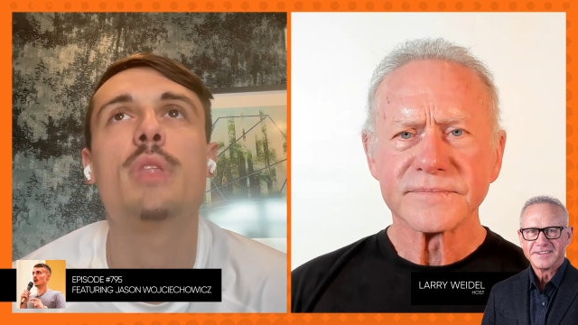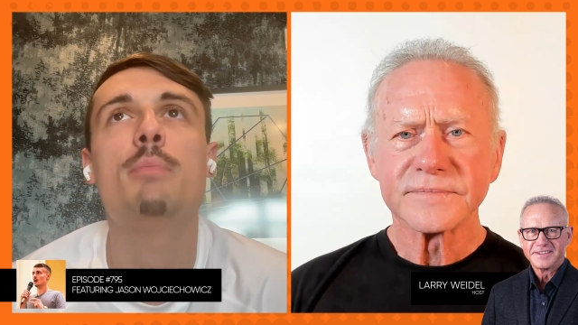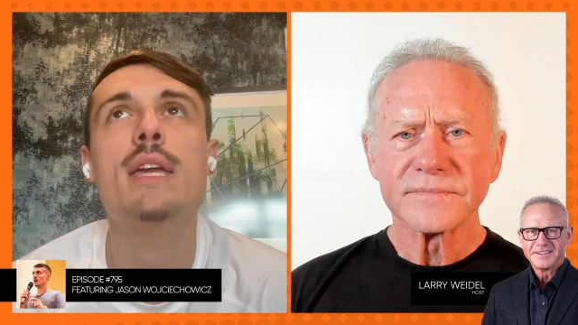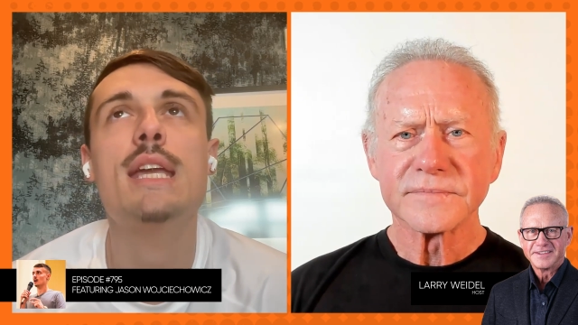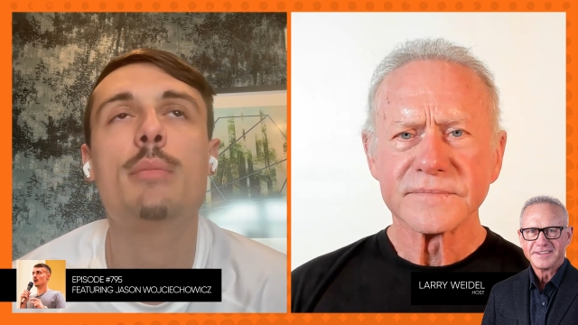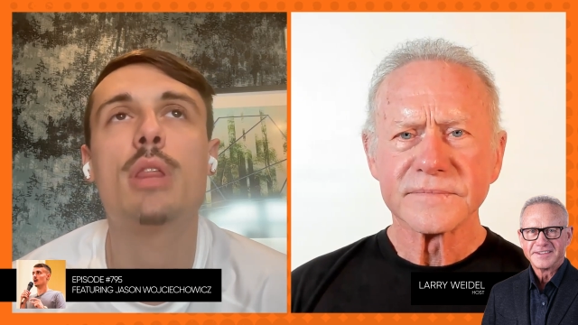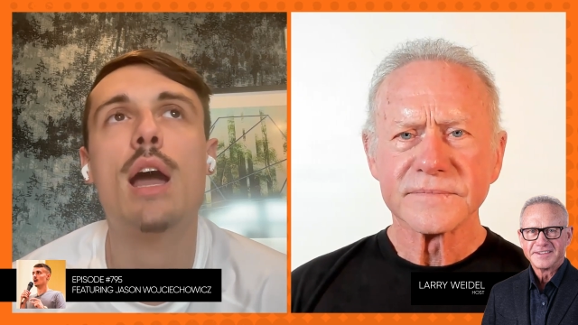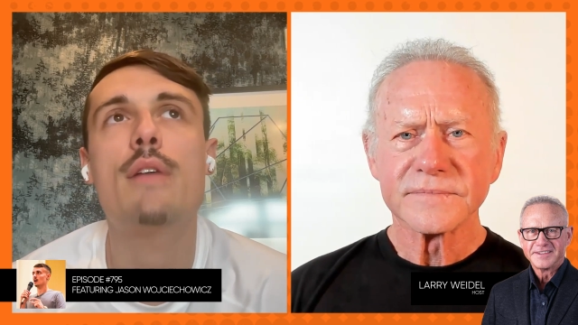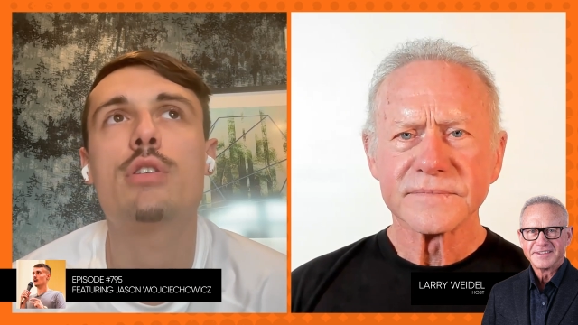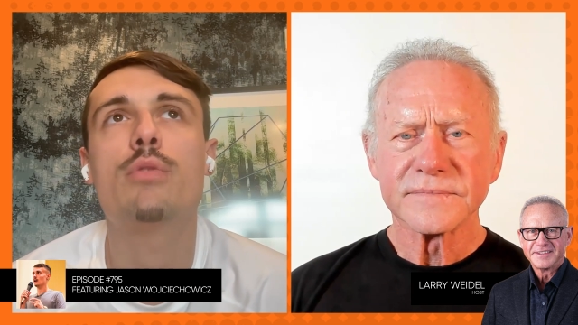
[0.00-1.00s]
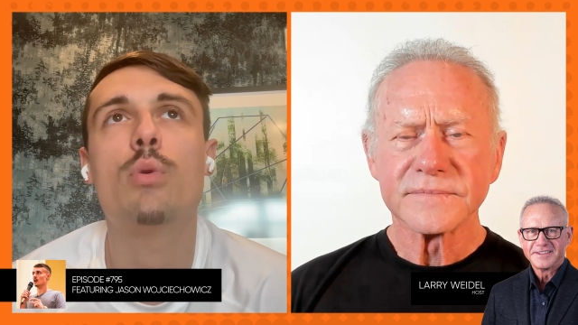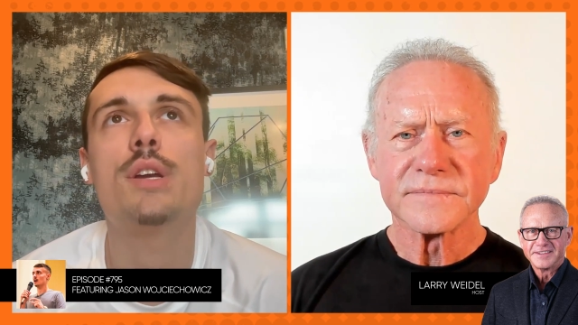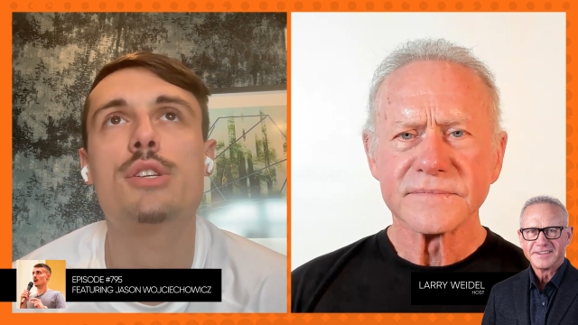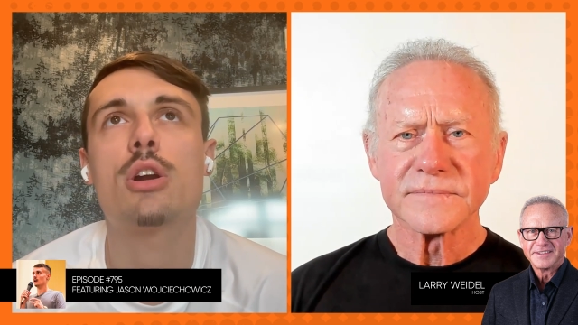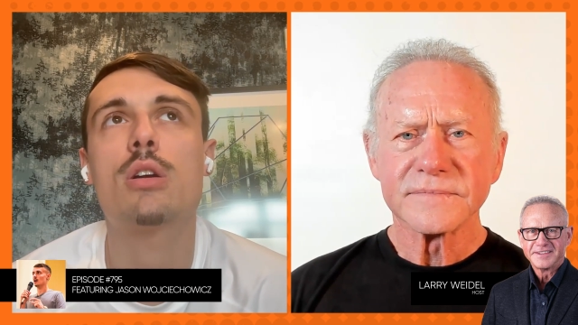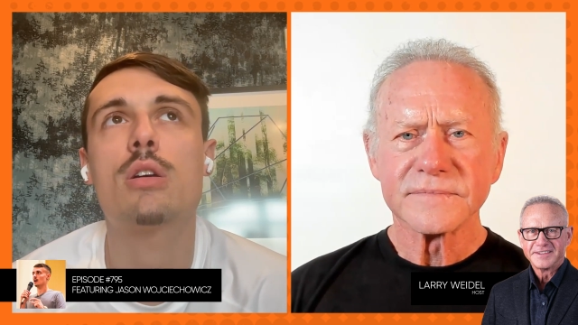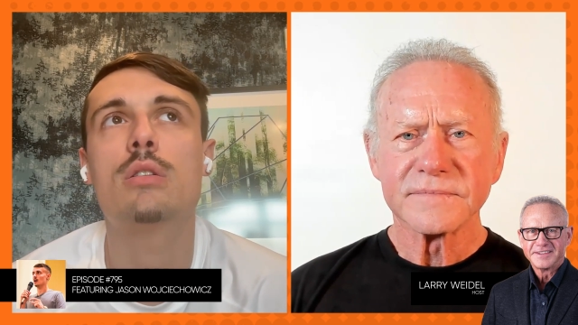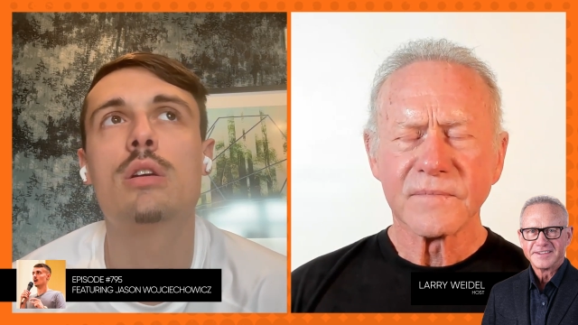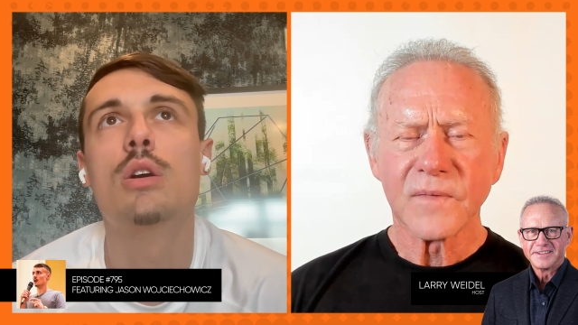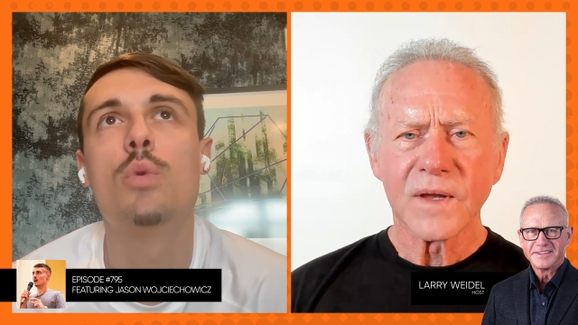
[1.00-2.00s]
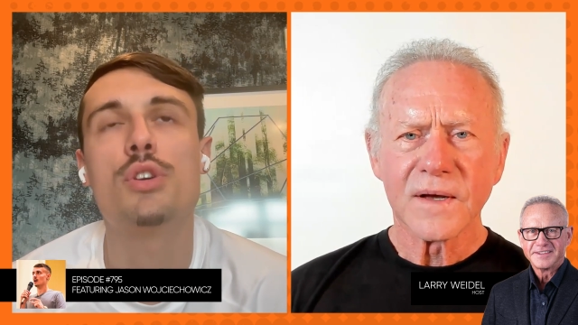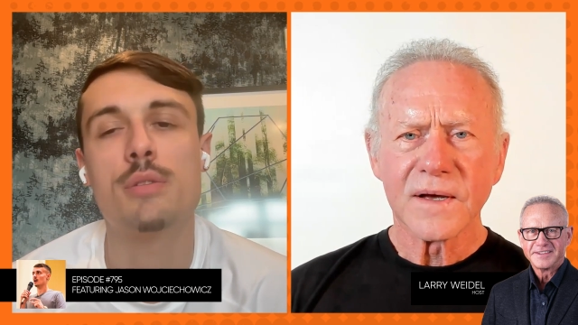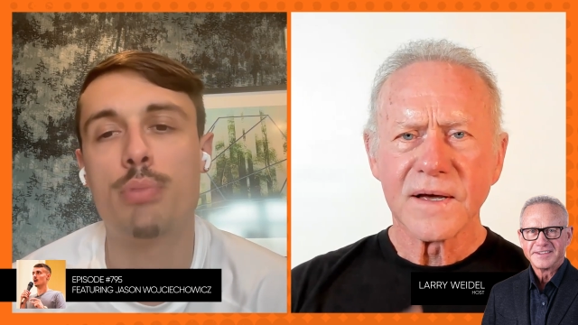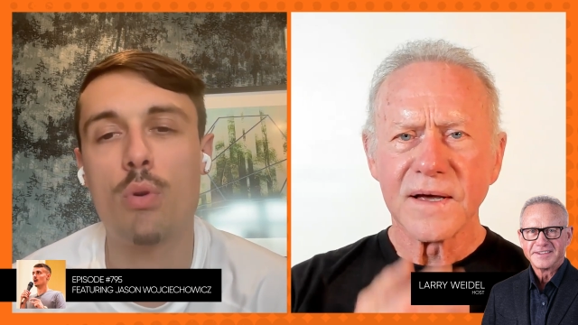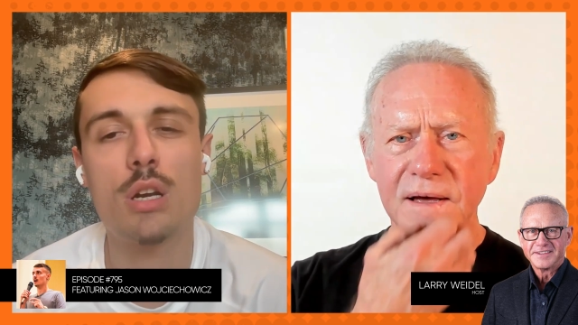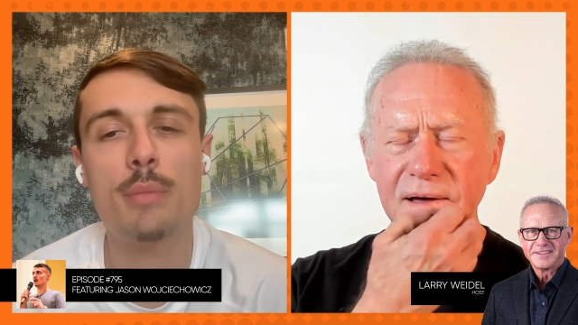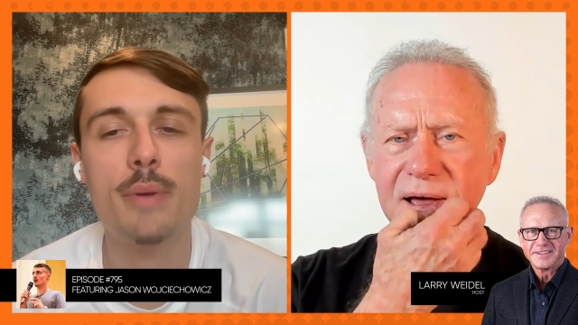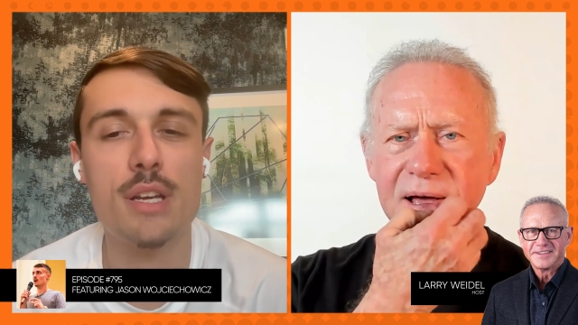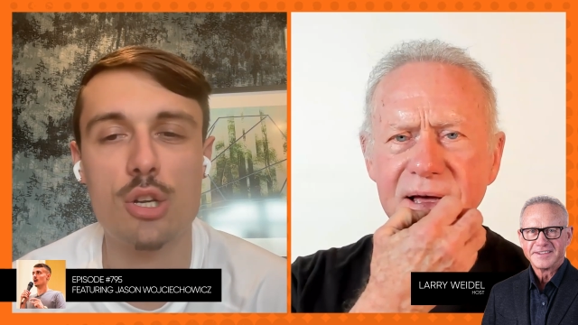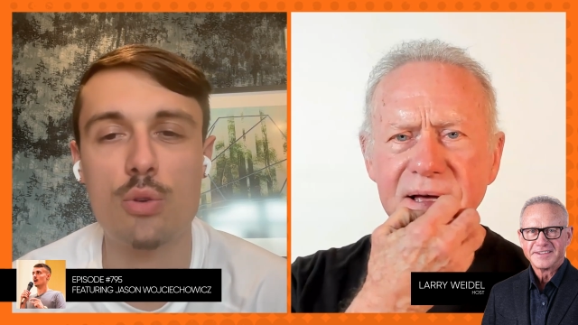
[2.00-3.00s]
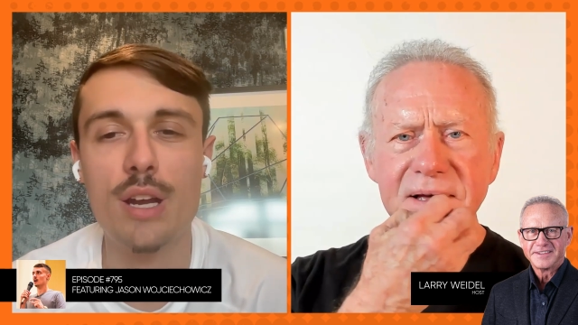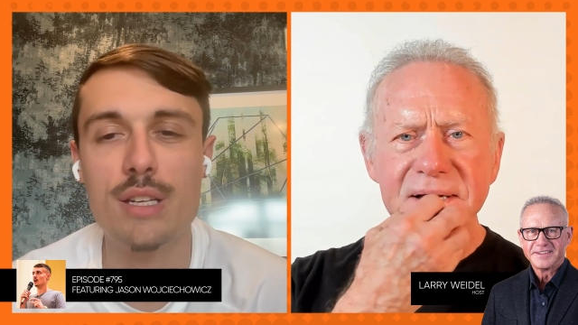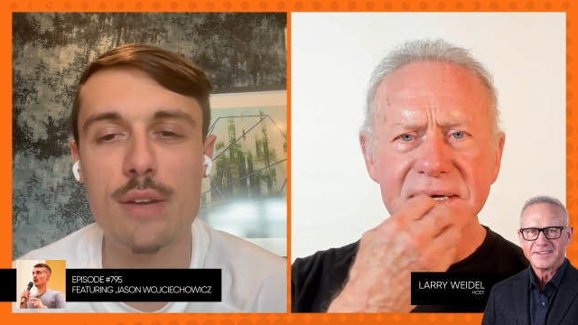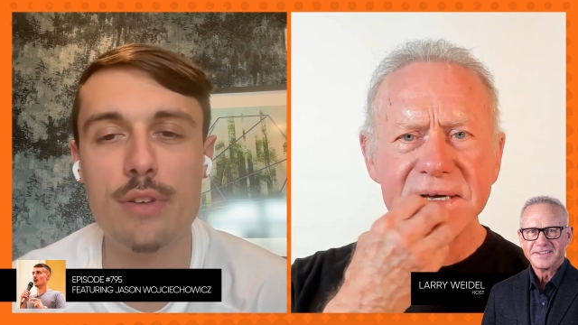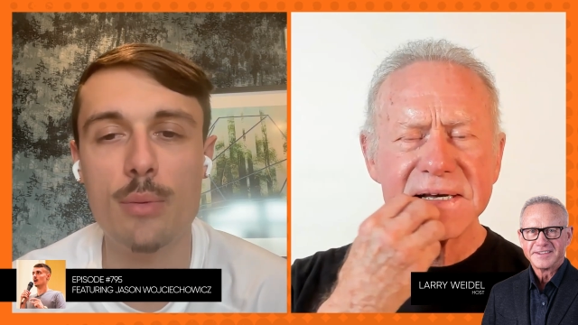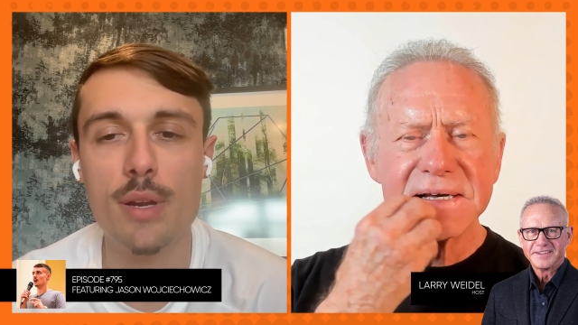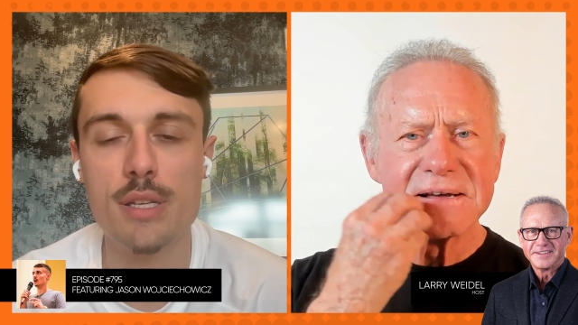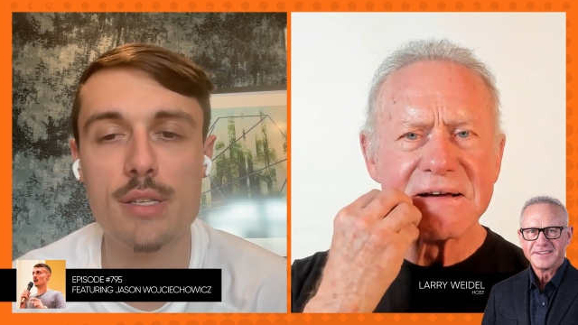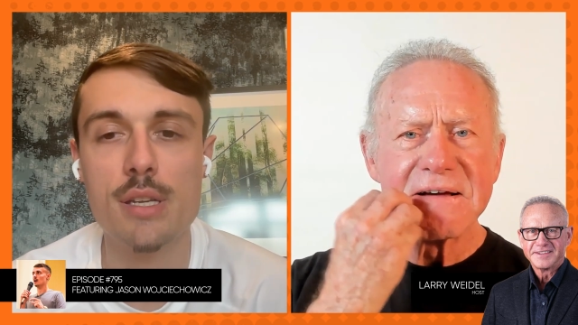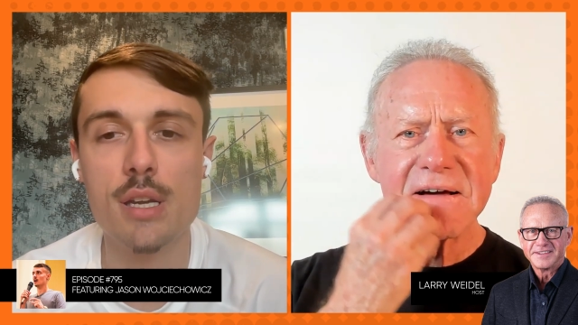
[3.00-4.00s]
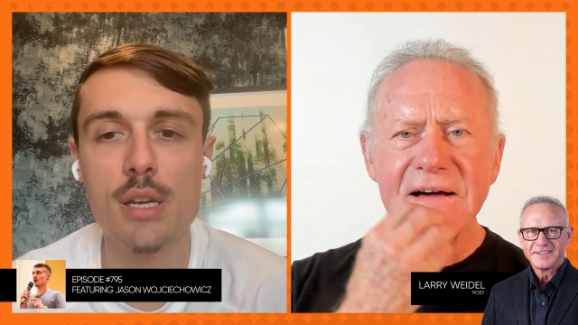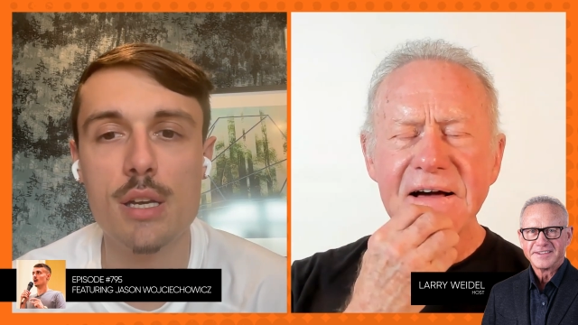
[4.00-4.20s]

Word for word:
Speaker 1: being able to have your voice heard was important to me because of creativity reasons.